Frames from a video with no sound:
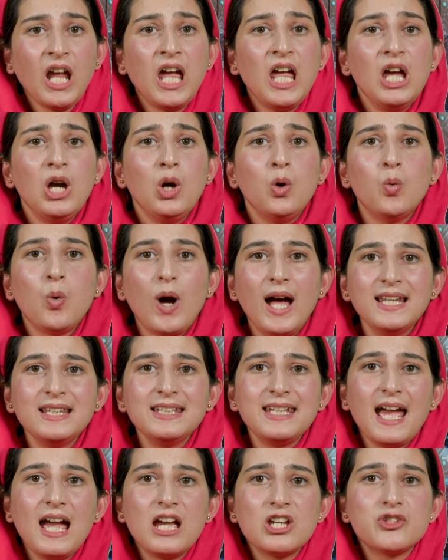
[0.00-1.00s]
One
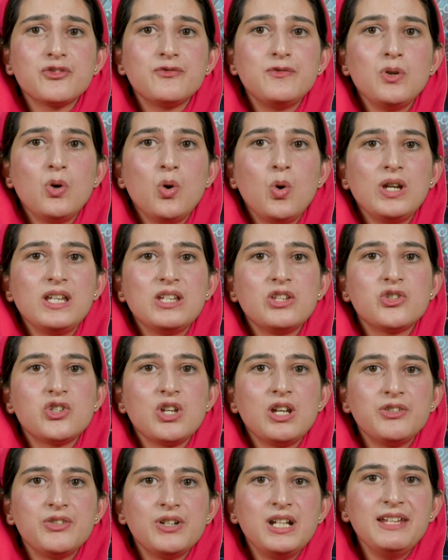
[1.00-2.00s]
cash flow is
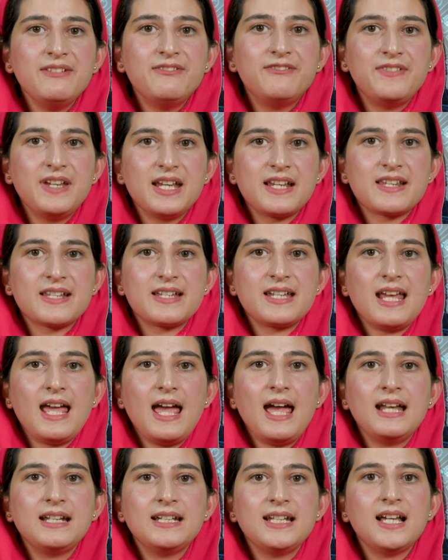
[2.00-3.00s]
generally fixed
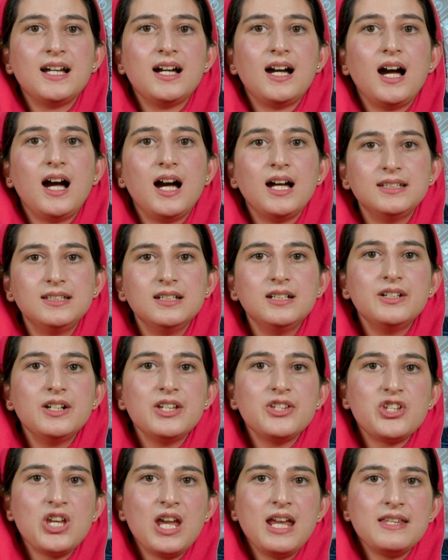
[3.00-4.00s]
and the other
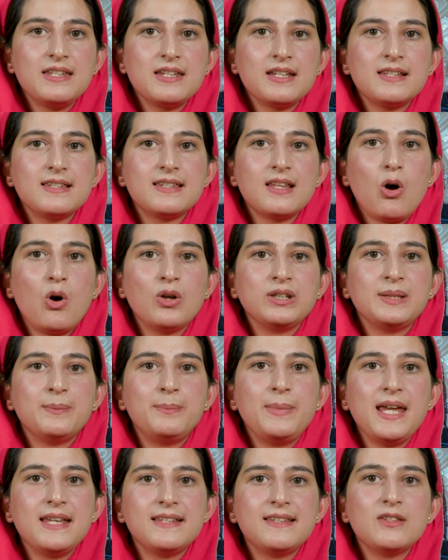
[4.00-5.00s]
changes on the
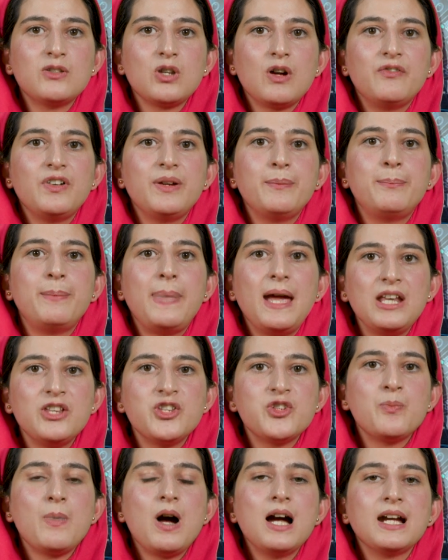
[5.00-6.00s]
basis of a
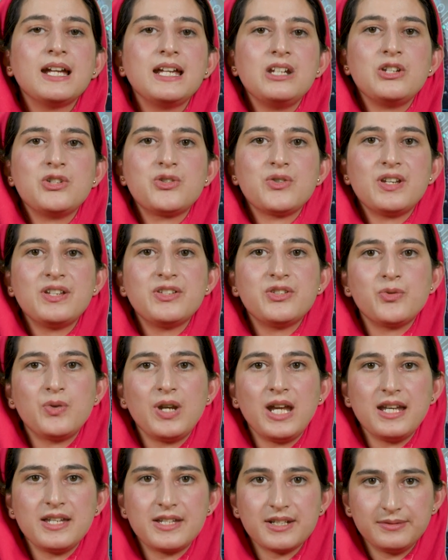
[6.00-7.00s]
benchmark interest
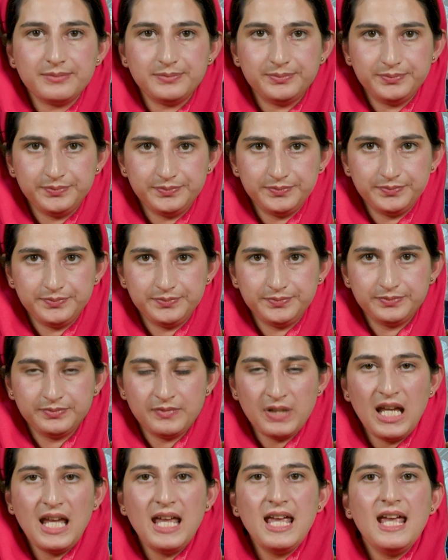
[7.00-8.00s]
rate.
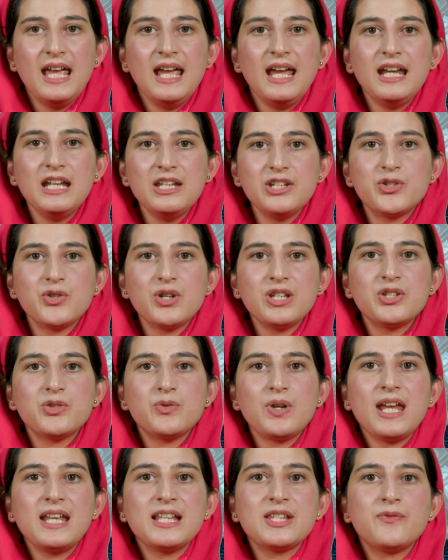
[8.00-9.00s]
Interest
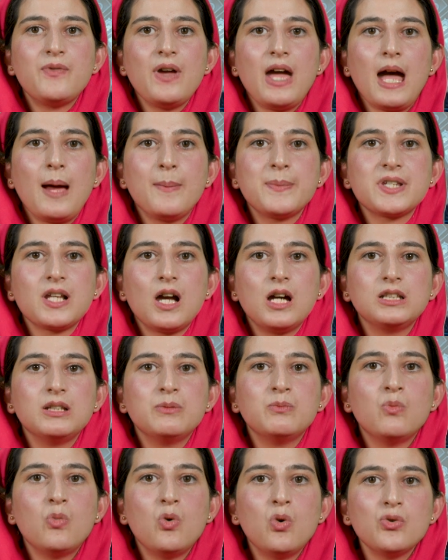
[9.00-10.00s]
rate swaps are the
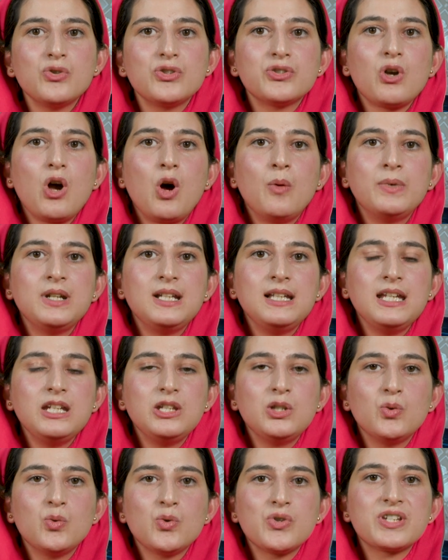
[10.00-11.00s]
most commonly
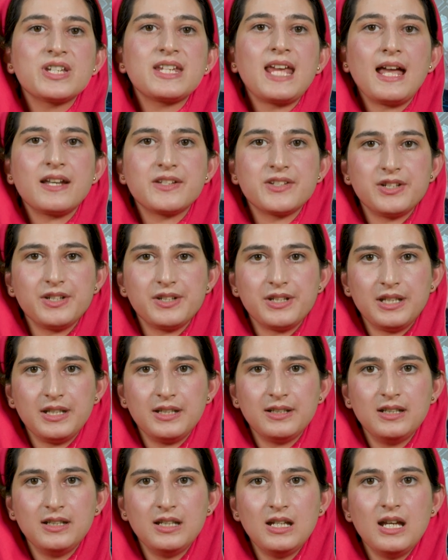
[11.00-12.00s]
used category.
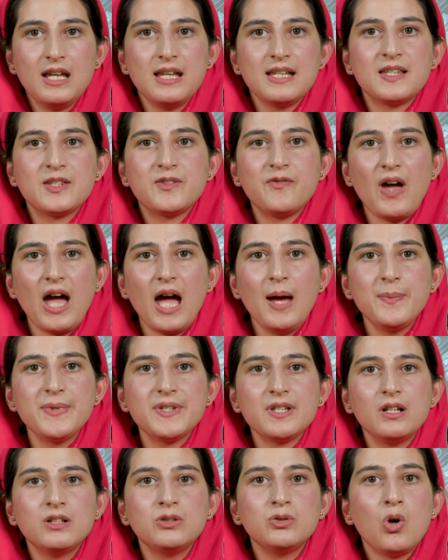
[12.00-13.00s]
Swaps
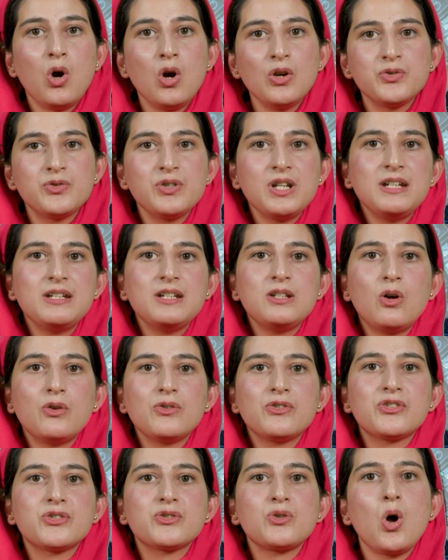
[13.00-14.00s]
are not traded on
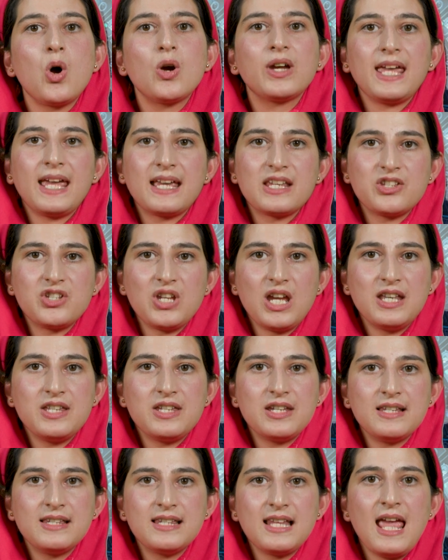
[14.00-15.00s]
stock
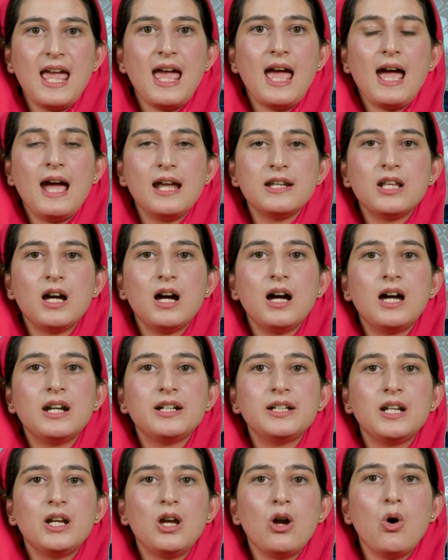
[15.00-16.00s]
exchanges and are
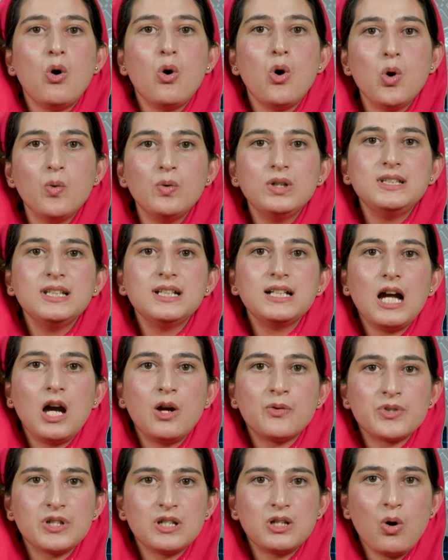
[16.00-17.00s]

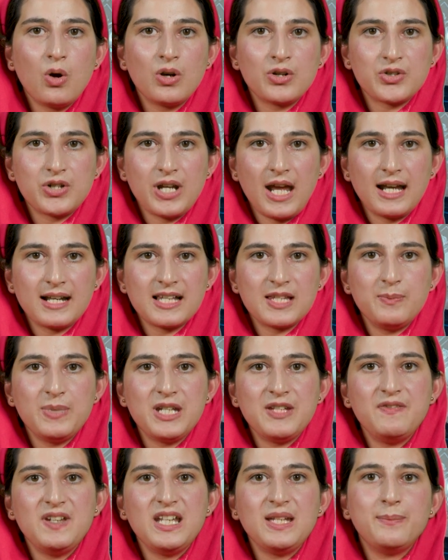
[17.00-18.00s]
over-the-counter contracts
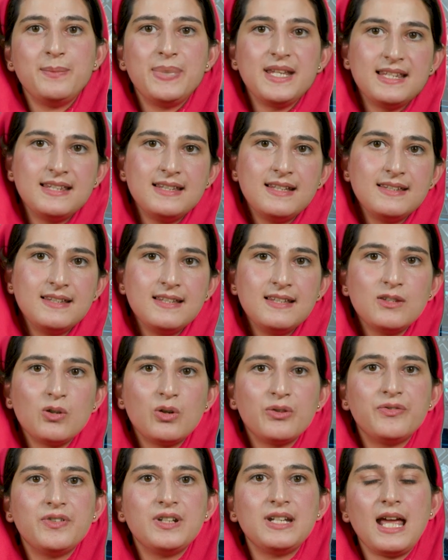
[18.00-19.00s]
between businesses or
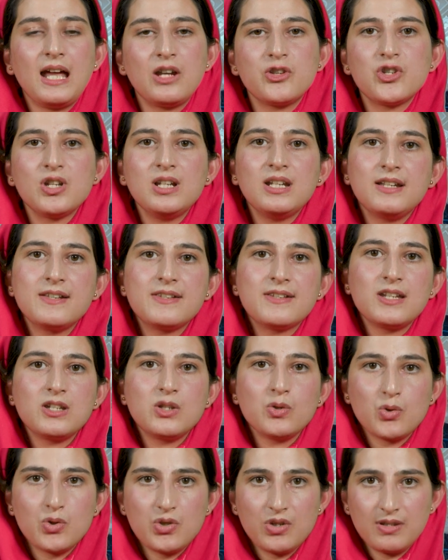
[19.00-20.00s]
financial
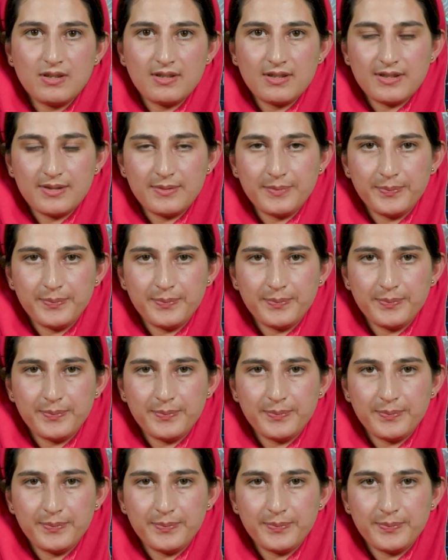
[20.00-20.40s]
institutions.